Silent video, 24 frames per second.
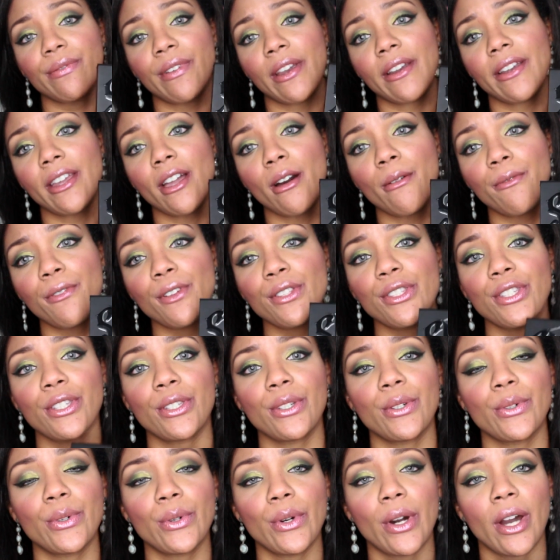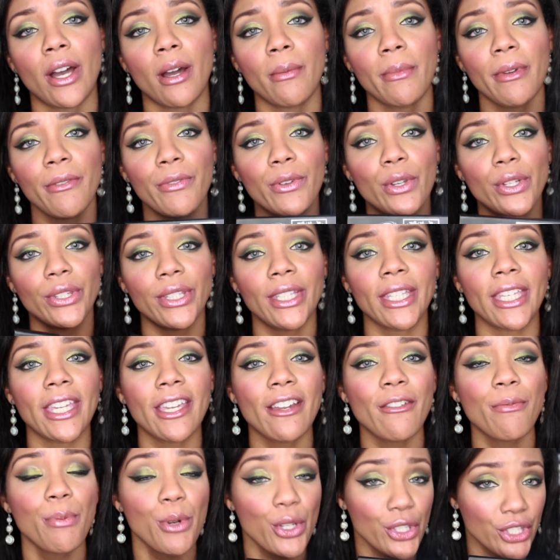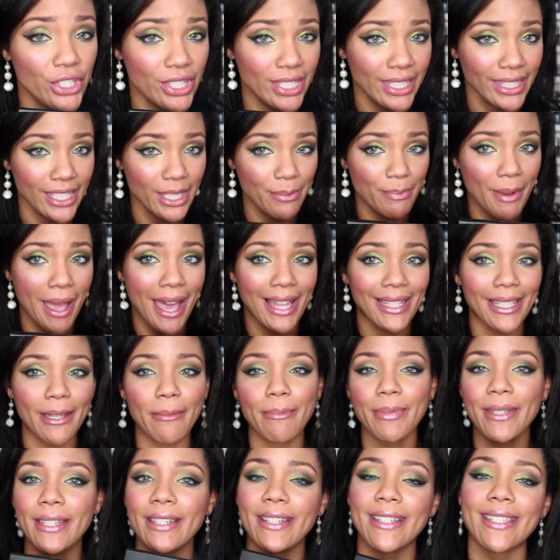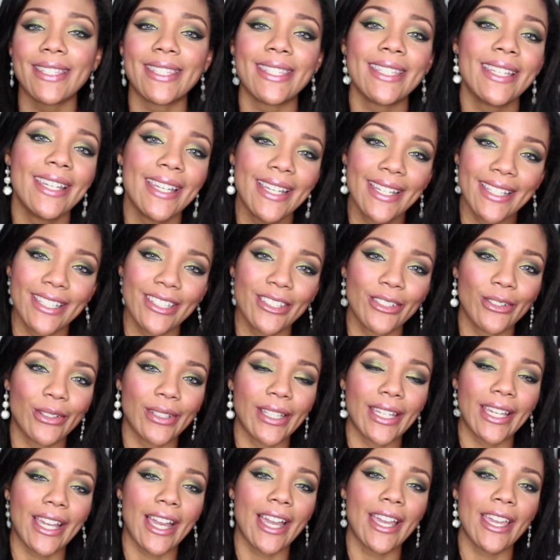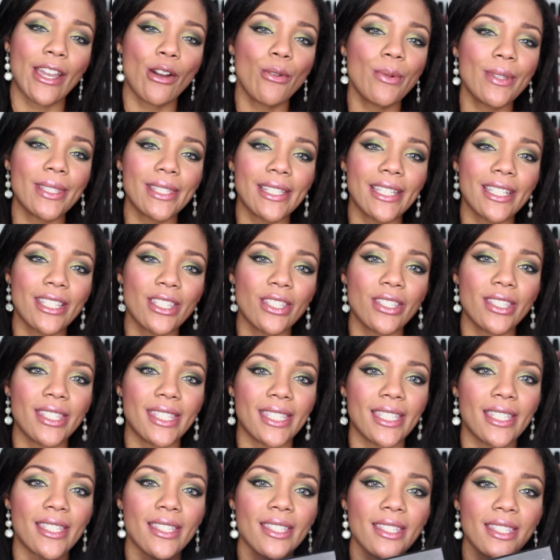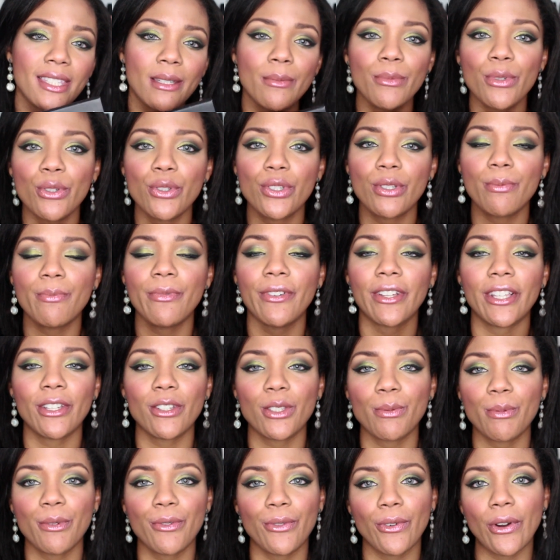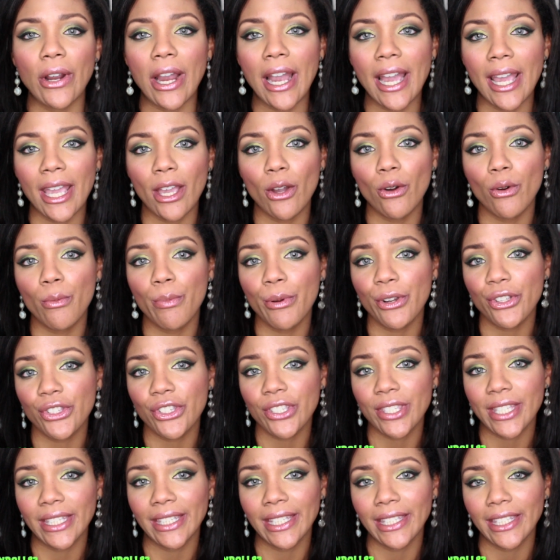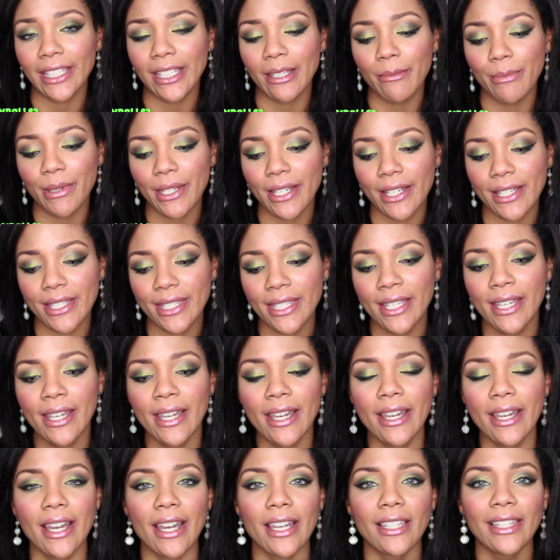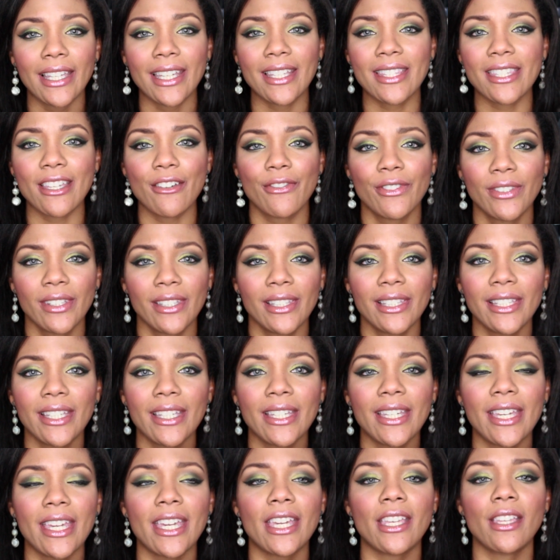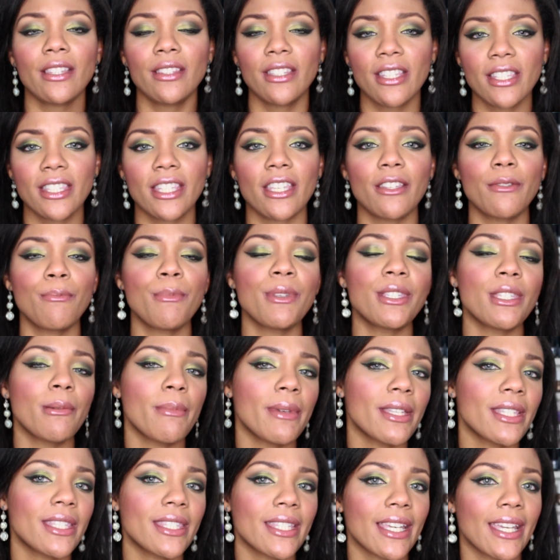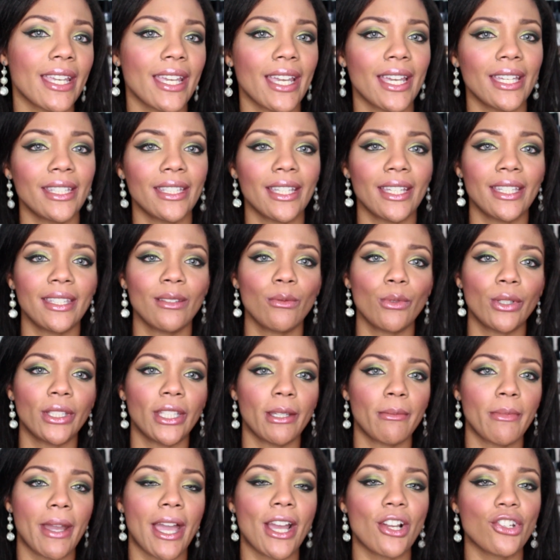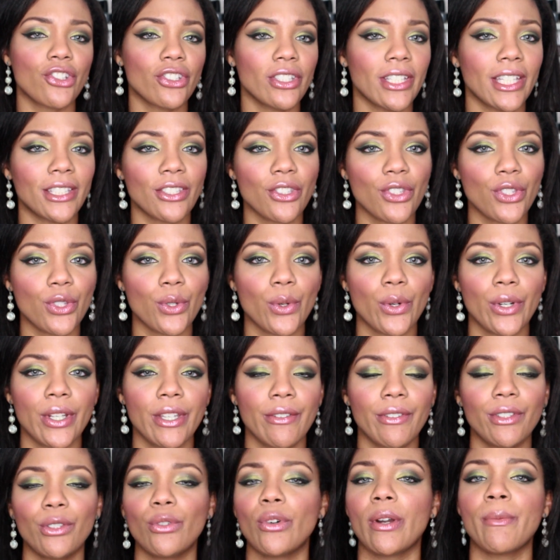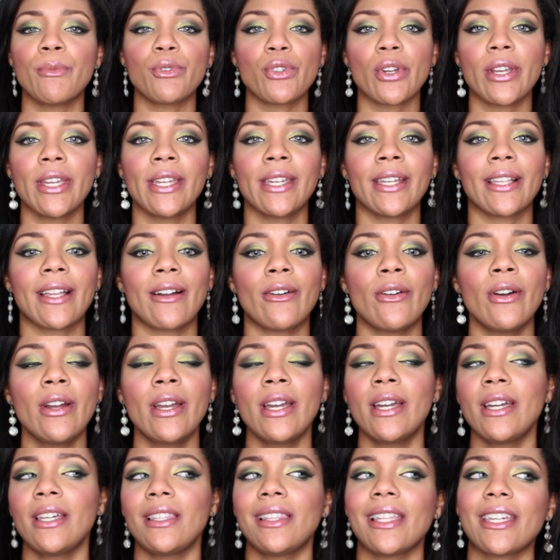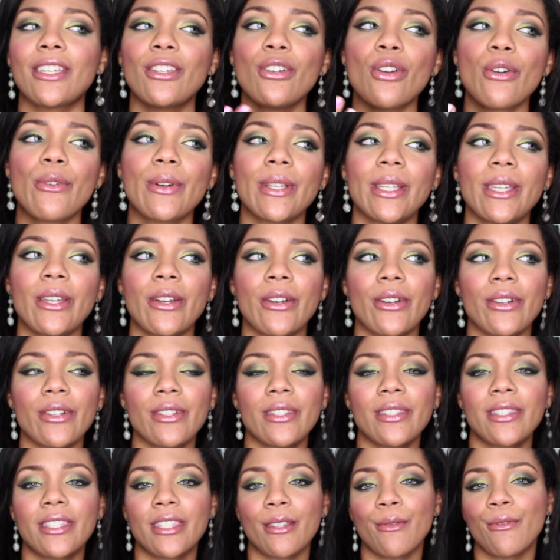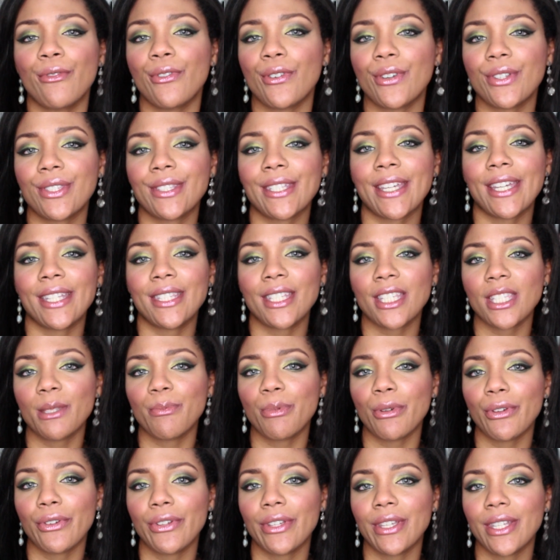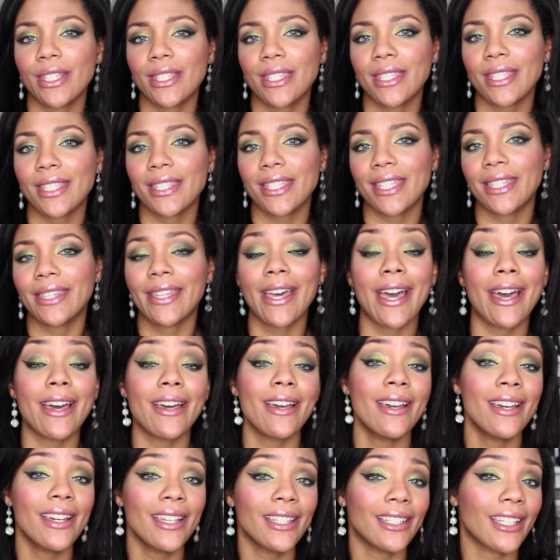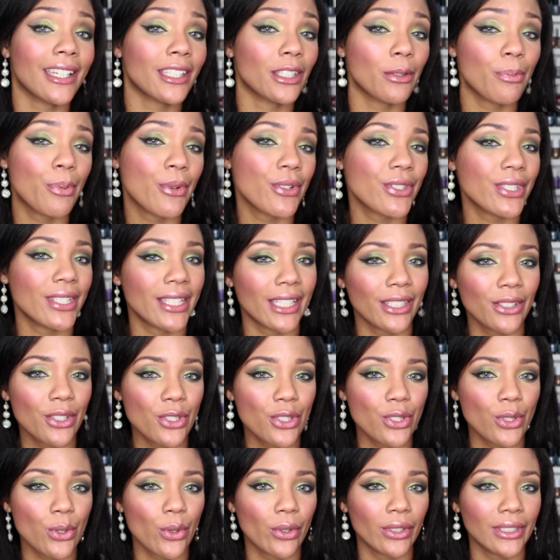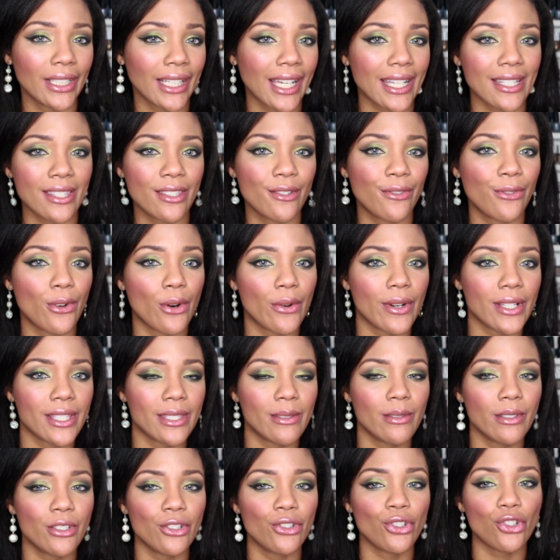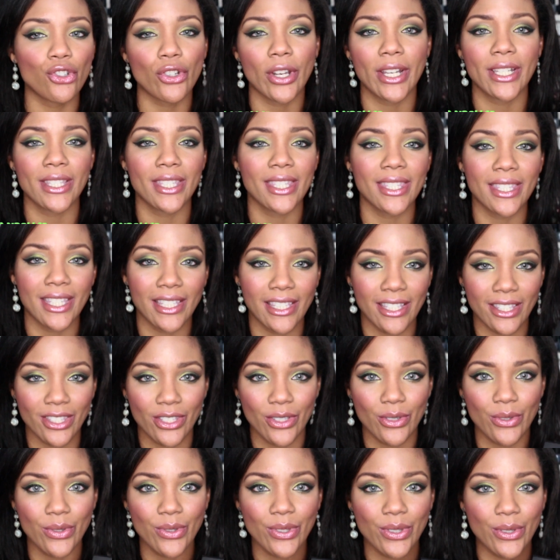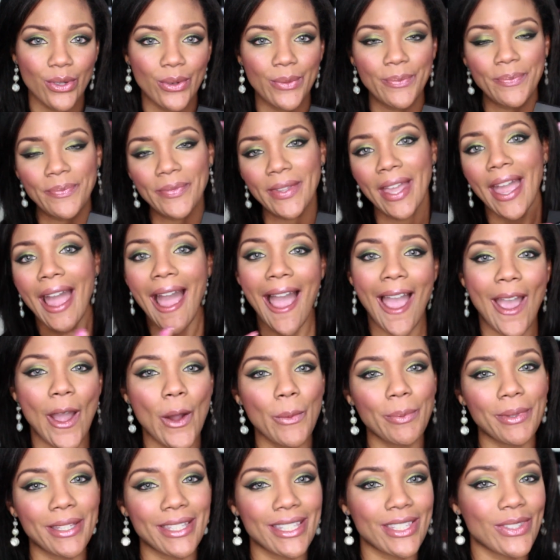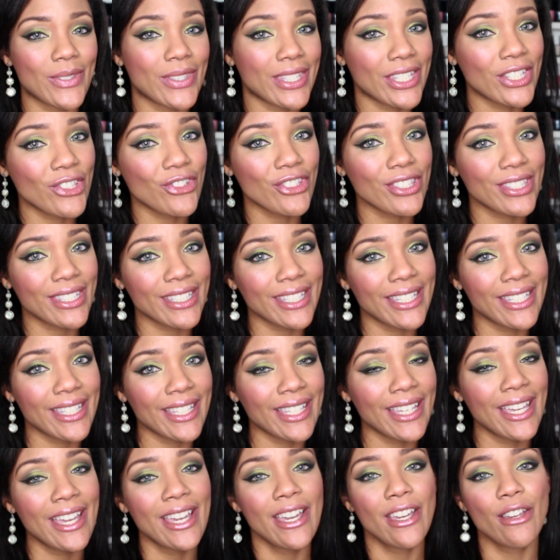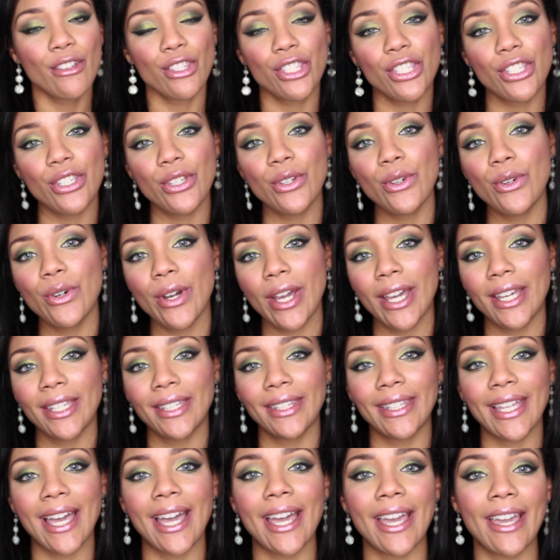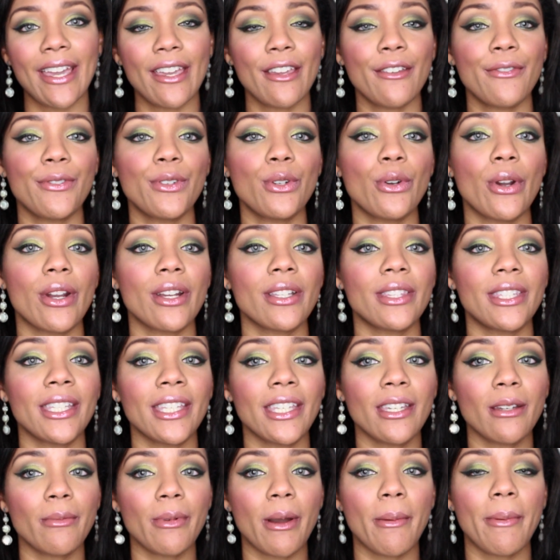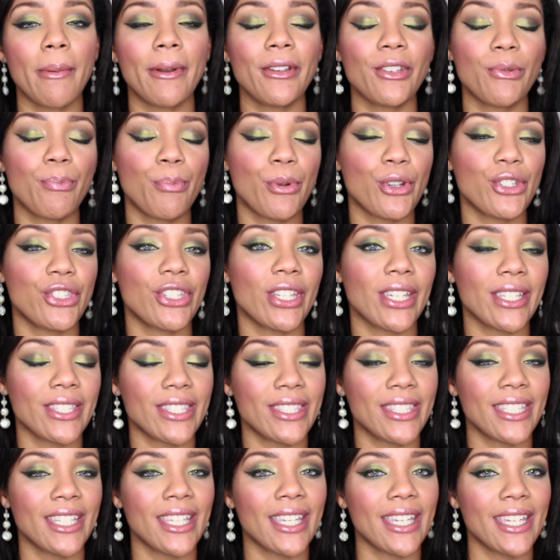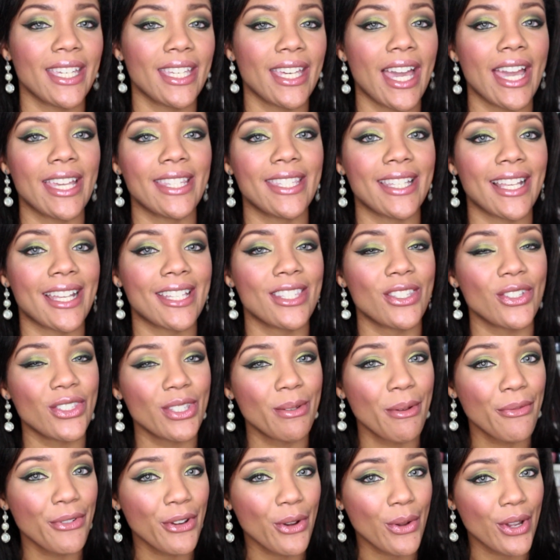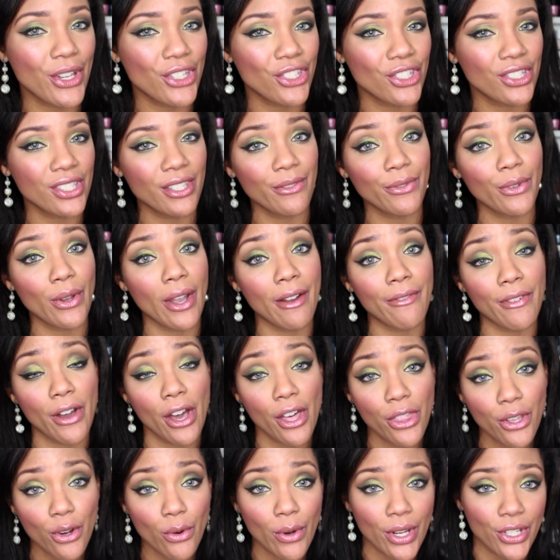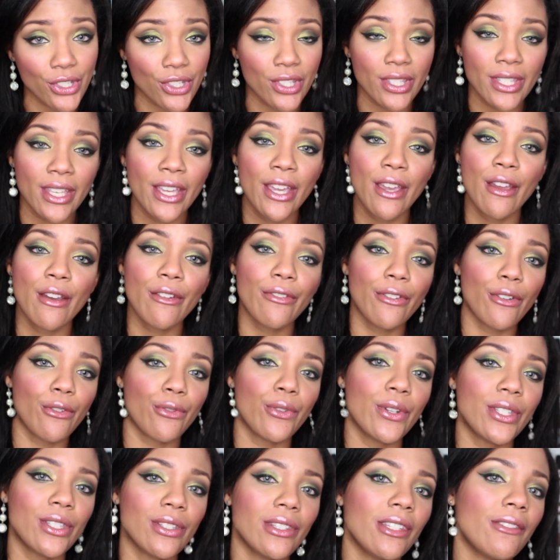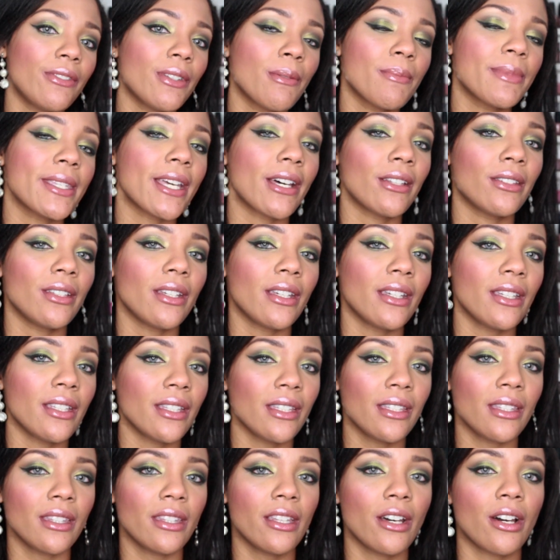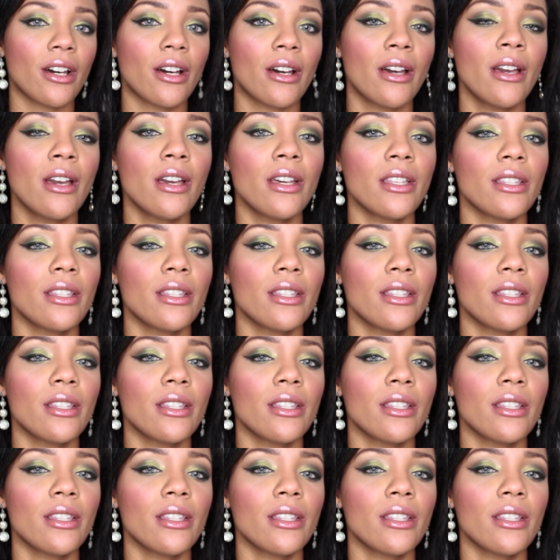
very helpful to you if you're thinking of purchasing this palette, because you know, like I always like to see some YouTube videos before I go purchase anything, because like definitely it does give me some insight. And then when I'm actually at the store, even though I'm trying it out, like you already heard some first-hand experiences, and not like the person at the store, like at Sephora, you know, trying to sell it to you. So I hope that this was interesting to you, and that if you are thinking about purchasing it, I did answer some of your questions. If you have other questions, feel free to leave them down in the